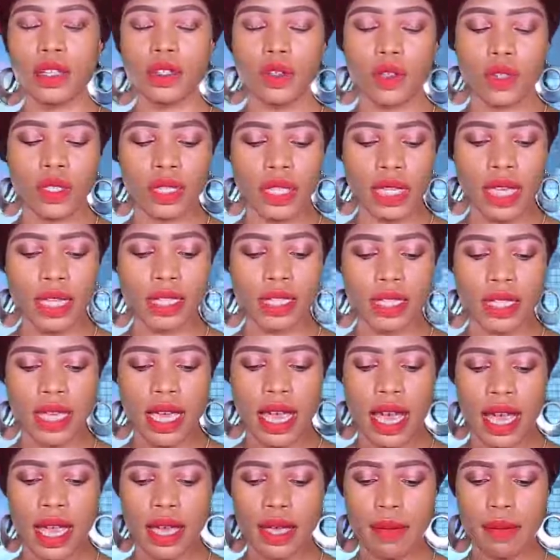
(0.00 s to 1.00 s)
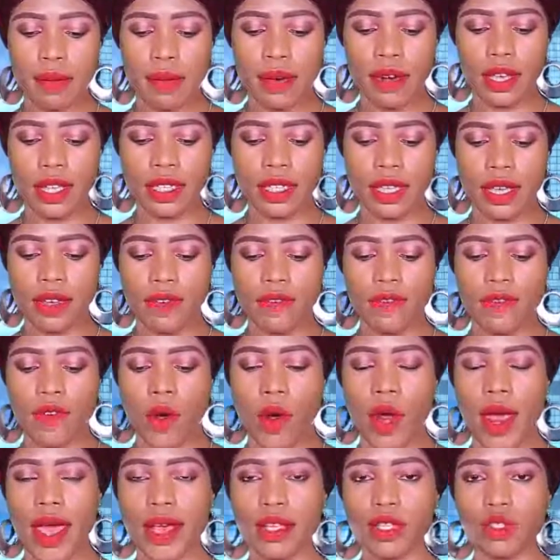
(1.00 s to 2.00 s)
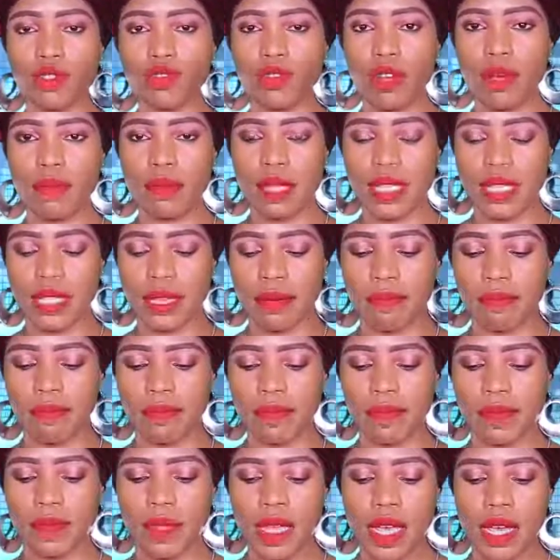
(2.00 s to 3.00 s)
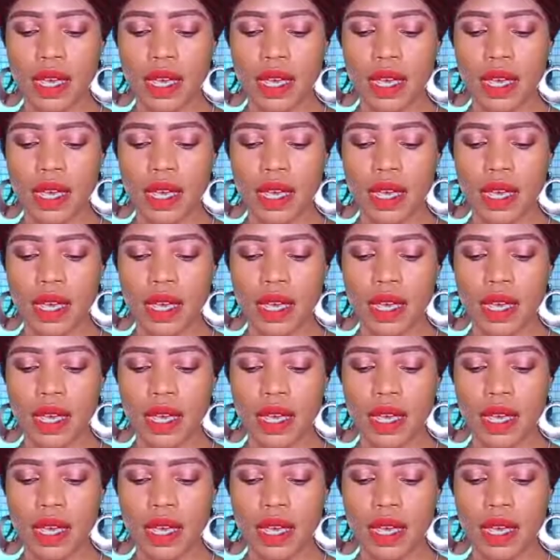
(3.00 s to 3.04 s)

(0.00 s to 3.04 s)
to 6 years in prison for extremism.